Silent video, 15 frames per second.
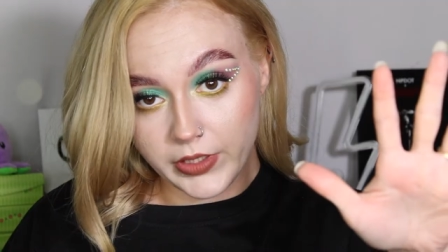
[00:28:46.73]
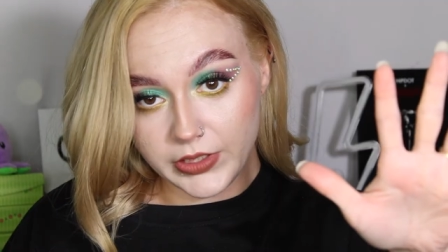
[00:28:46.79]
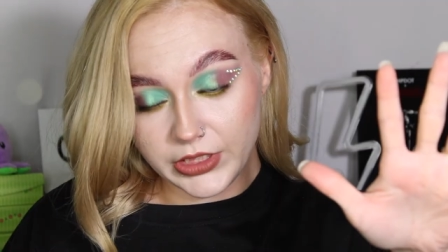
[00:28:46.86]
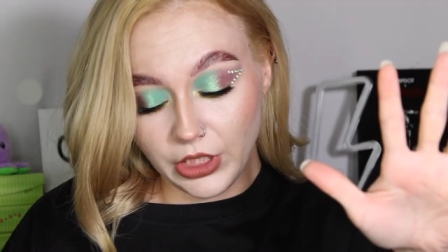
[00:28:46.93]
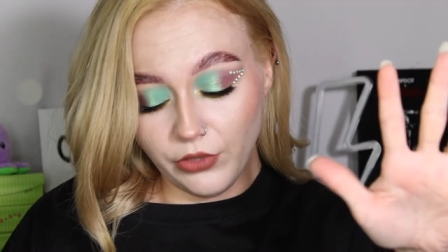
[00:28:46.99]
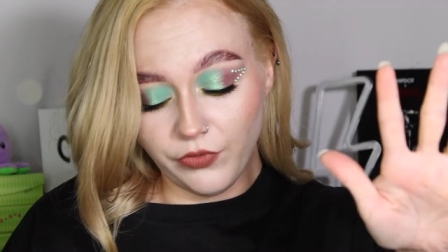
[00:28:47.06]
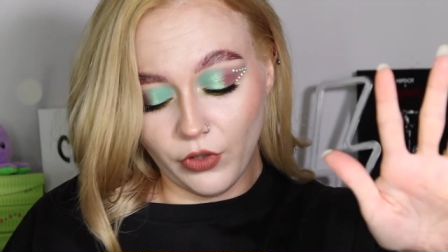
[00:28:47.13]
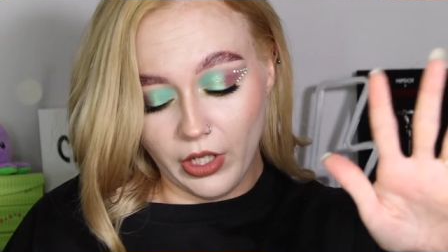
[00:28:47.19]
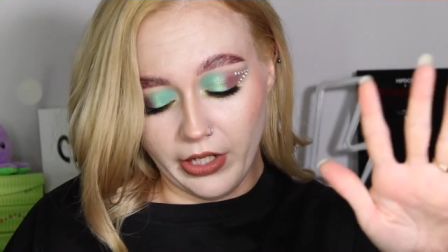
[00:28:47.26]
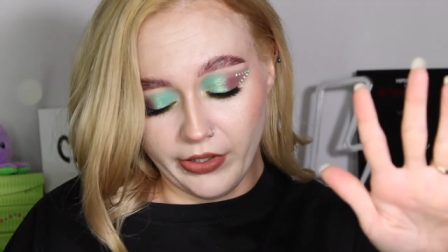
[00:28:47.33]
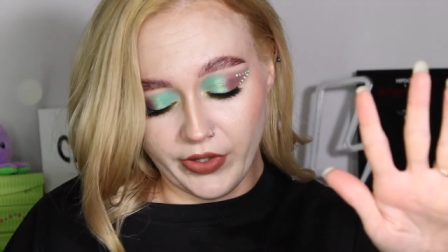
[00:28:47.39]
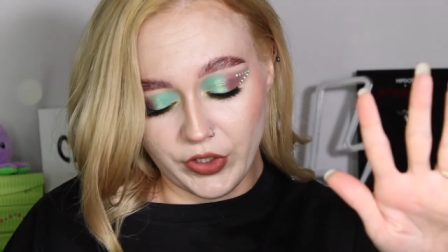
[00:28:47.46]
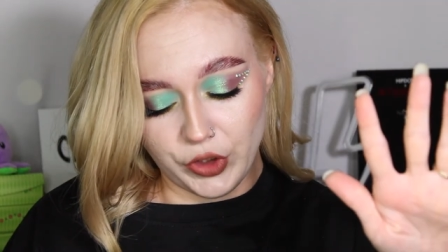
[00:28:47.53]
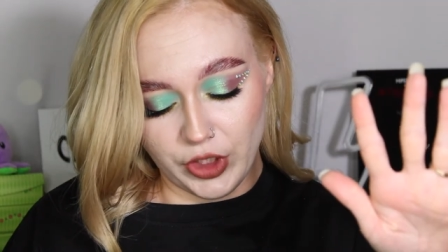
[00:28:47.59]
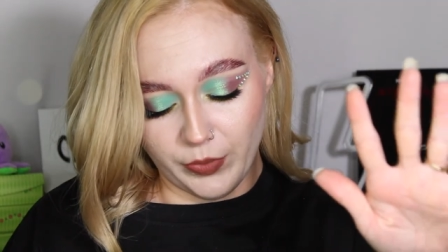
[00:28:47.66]
So far out
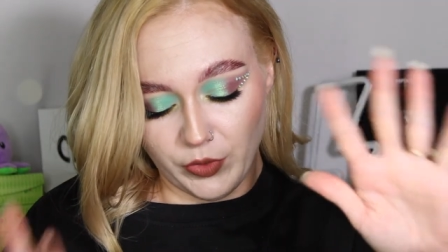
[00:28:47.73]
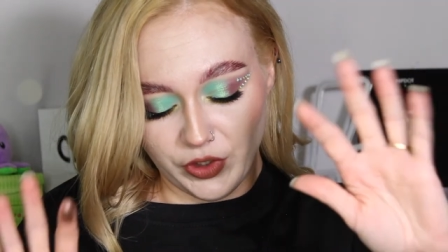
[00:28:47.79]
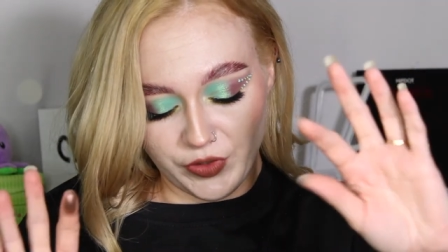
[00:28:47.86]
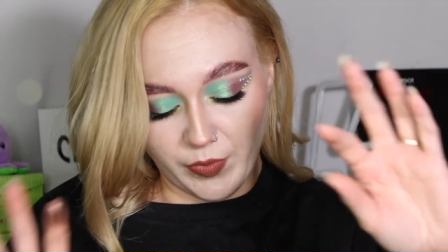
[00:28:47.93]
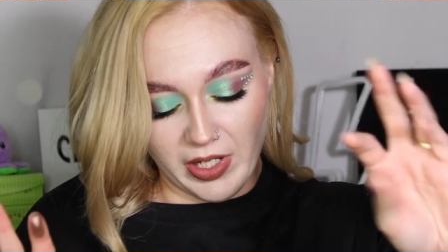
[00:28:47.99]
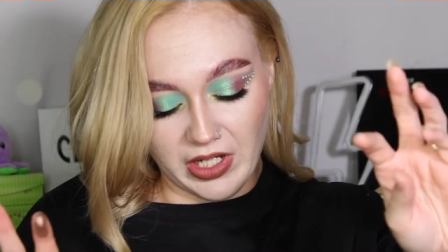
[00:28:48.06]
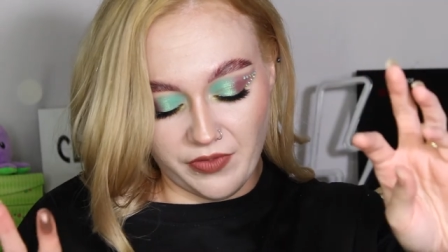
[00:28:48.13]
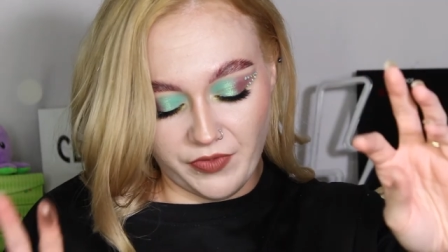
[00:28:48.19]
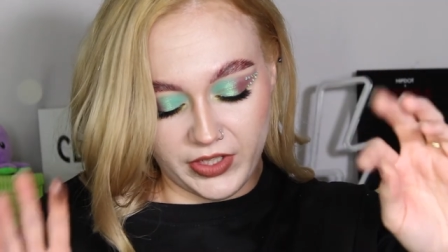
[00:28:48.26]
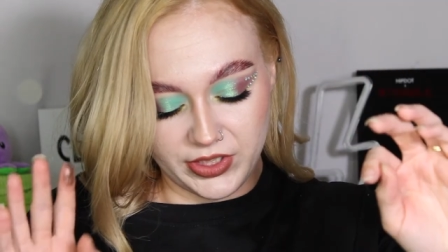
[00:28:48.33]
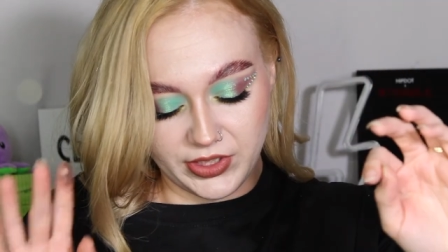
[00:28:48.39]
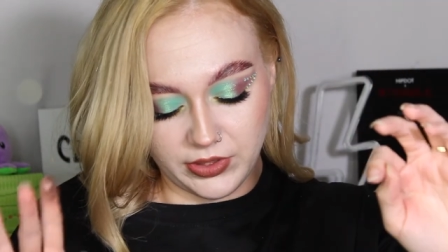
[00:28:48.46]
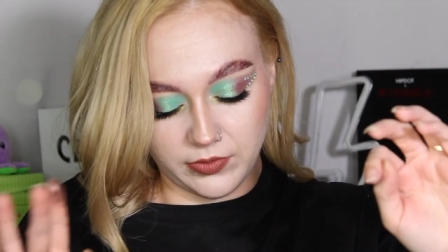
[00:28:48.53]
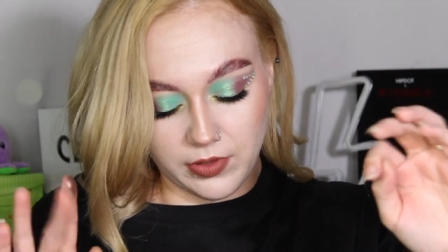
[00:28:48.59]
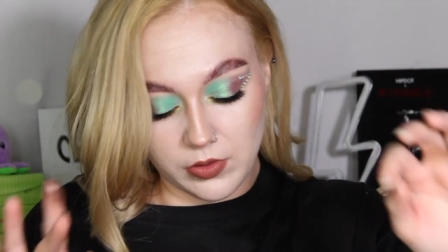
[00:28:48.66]
of the shimmers,
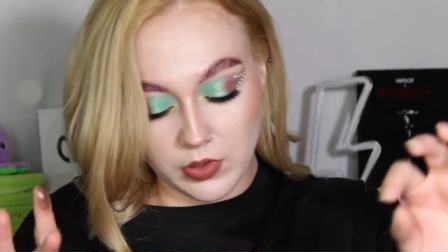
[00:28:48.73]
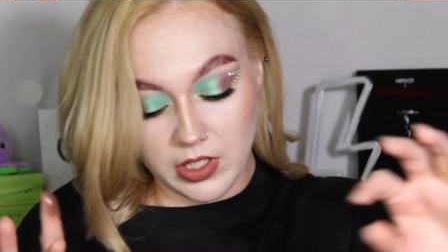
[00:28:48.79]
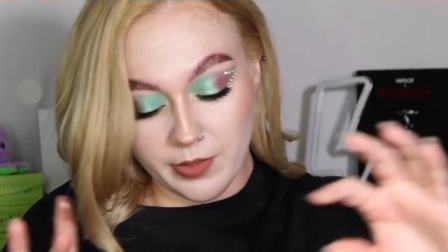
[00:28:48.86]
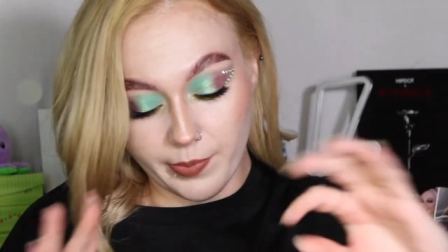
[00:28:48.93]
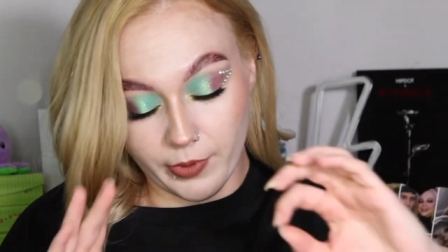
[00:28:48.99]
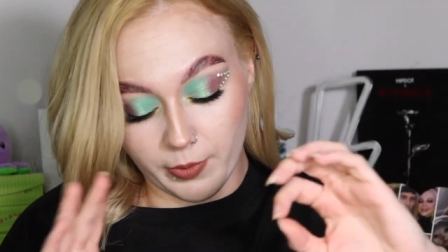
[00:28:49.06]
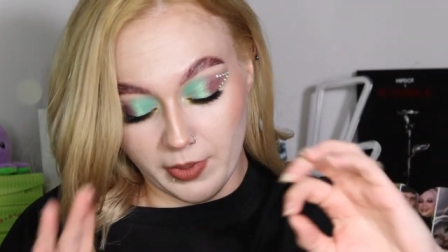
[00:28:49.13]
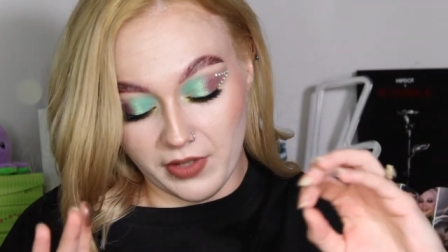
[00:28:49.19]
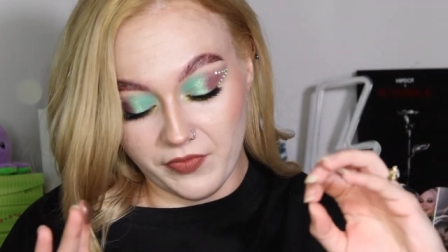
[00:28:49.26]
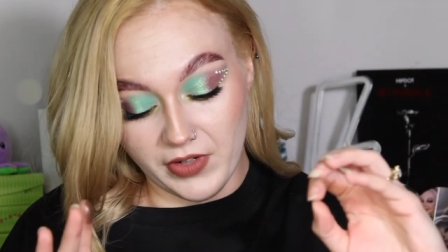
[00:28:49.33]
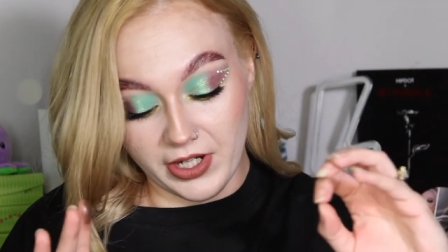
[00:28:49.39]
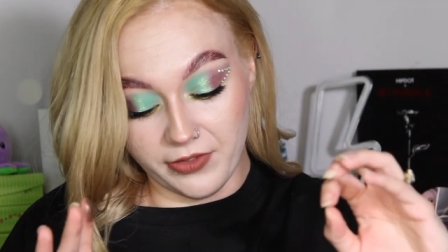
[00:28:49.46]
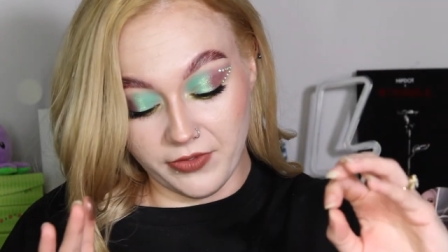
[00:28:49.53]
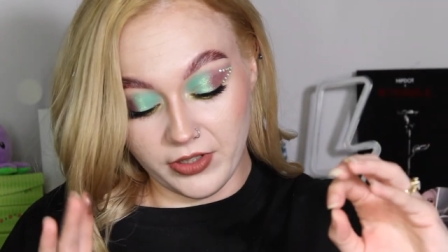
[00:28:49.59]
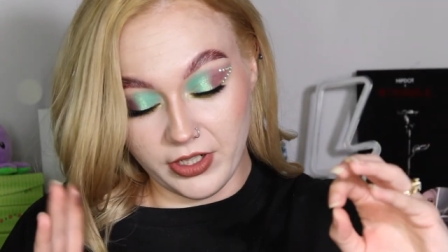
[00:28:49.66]
Manifest and Glow Up are my
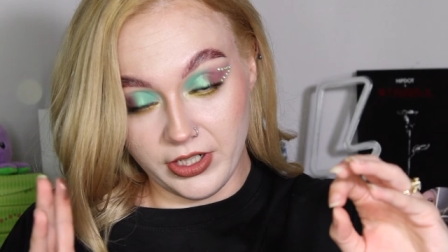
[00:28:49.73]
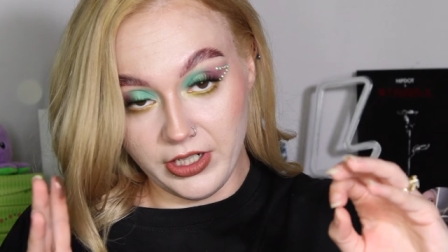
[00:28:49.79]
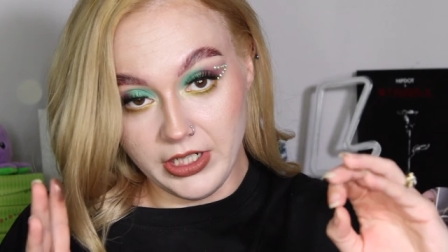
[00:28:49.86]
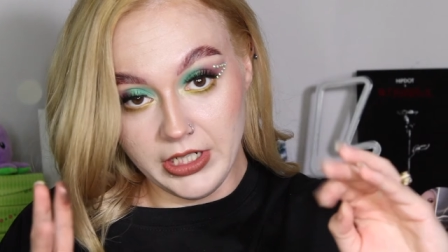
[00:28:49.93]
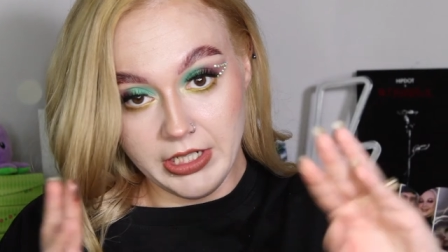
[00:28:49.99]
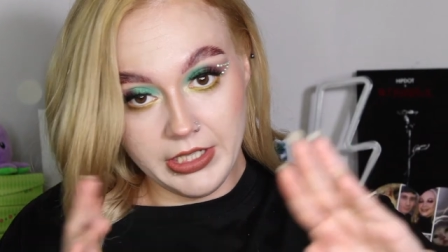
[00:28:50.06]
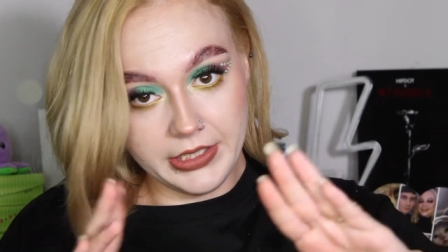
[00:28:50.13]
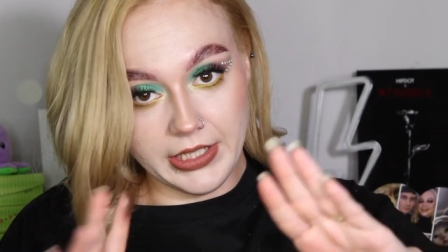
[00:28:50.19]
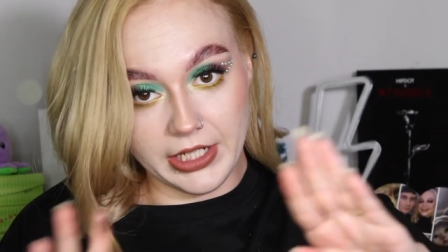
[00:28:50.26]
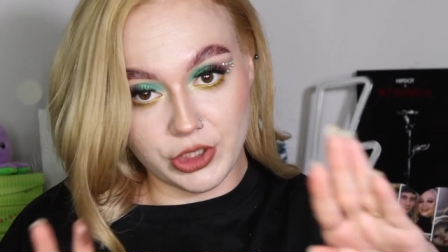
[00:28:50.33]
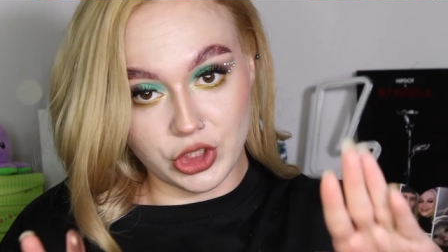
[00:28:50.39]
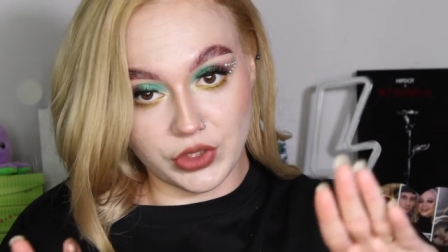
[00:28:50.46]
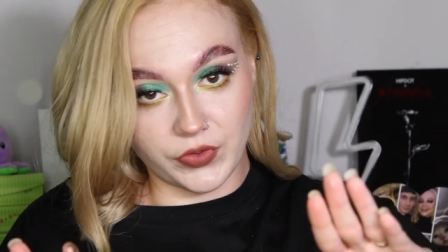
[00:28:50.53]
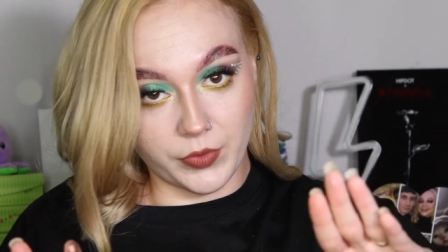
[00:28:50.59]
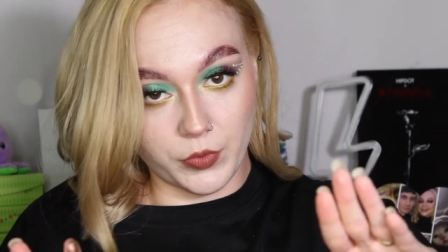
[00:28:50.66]
favorite. And that's
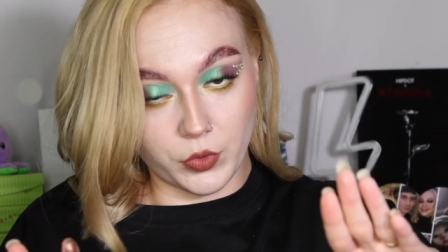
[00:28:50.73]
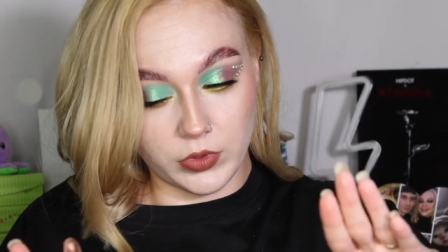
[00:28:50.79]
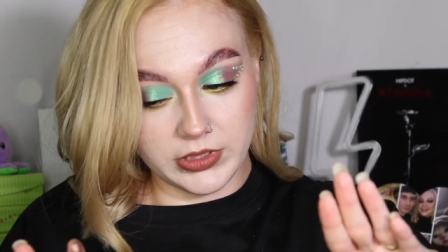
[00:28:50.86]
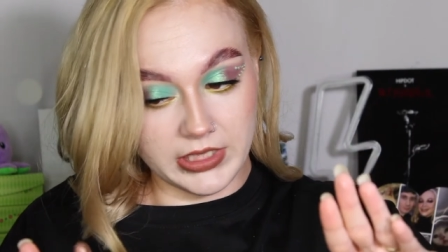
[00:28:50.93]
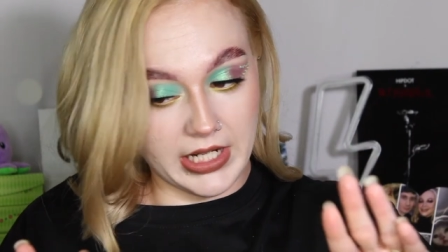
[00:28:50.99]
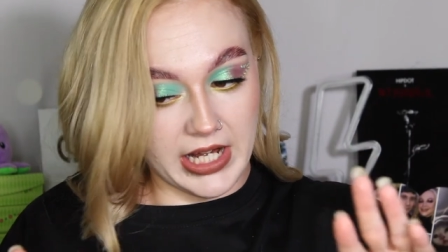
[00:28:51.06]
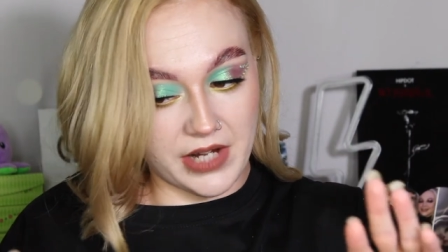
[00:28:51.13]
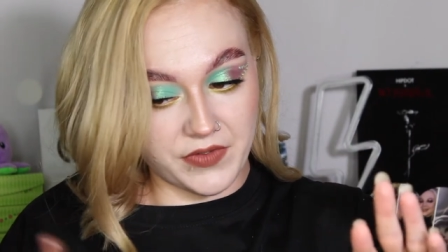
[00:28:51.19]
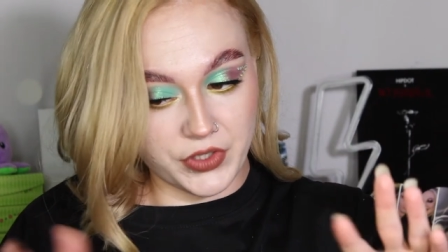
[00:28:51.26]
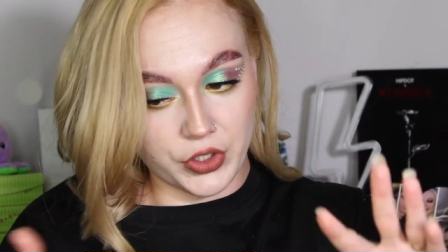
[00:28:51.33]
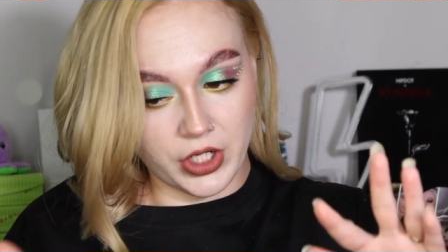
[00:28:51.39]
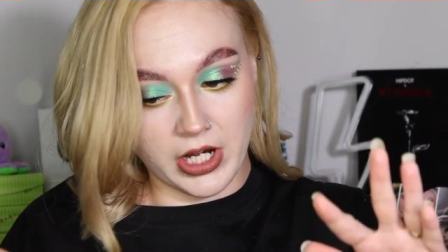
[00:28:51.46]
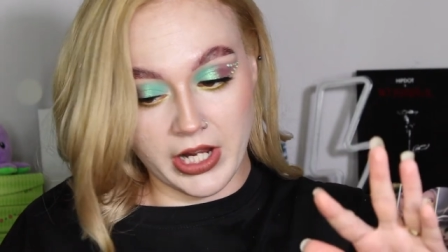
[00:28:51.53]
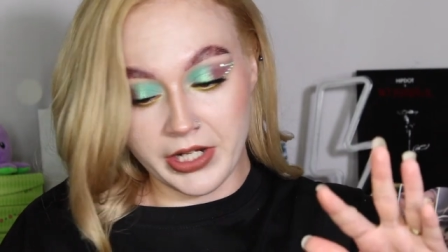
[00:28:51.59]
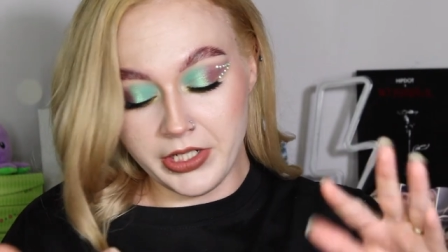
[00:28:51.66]
just from the ones that I haven't
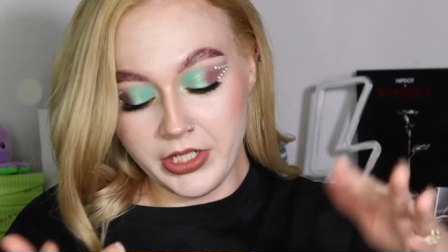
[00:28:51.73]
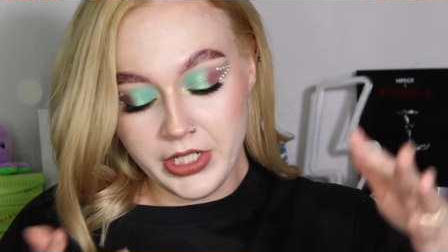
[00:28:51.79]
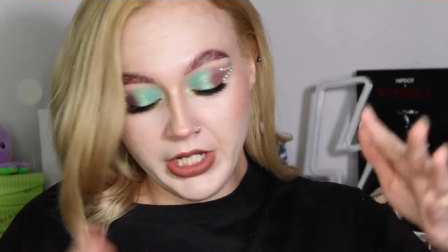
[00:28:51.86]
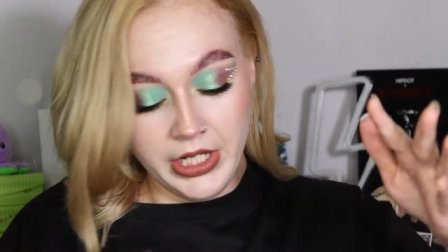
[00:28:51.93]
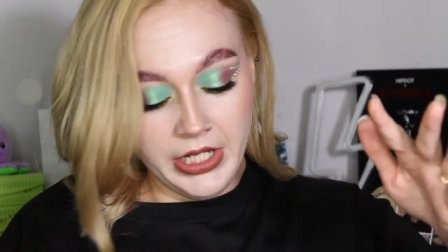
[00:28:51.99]
tried.